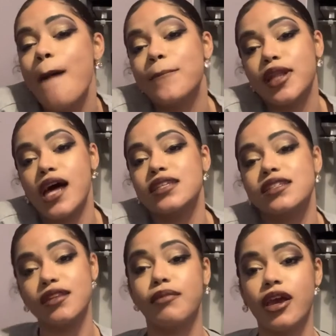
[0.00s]
blessed
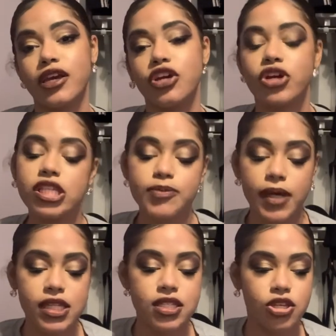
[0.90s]
and merry
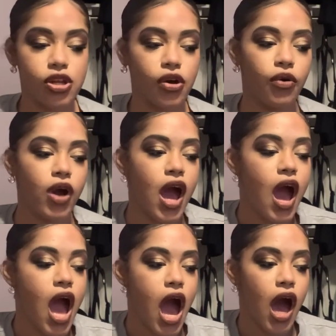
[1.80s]
Christmas. You know,
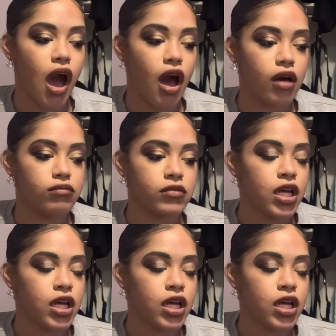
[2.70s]
um,